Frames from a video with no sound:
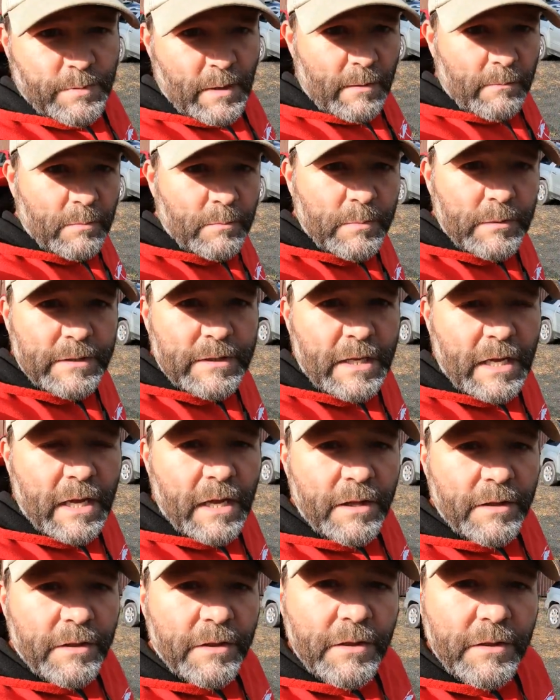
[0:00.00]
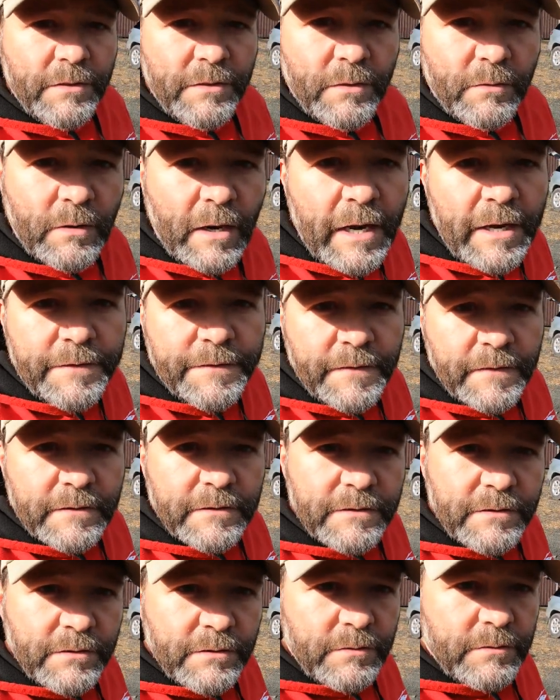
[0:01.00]
probably not the right
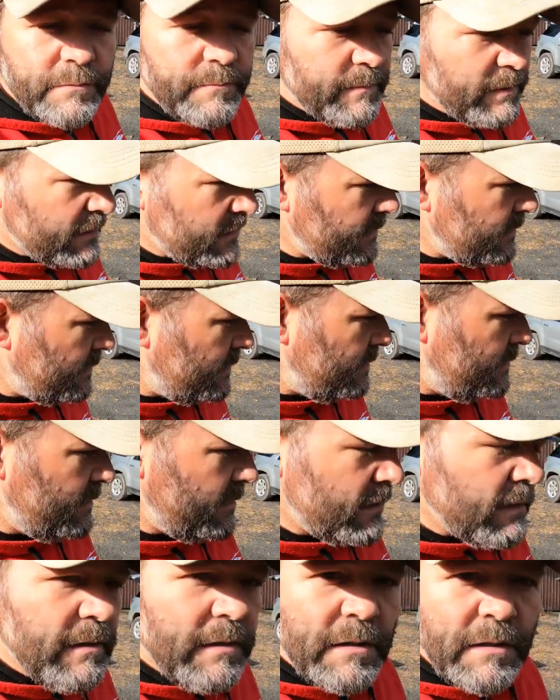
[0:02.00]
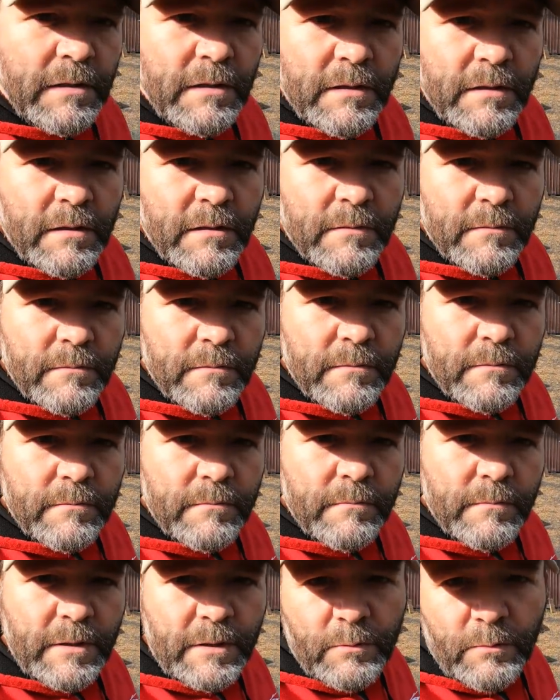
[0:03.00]
thing to do, but uh,
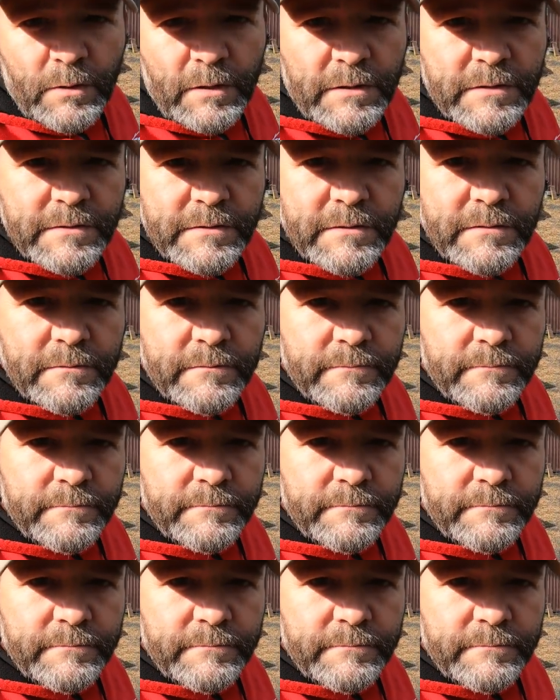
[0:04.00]
it works.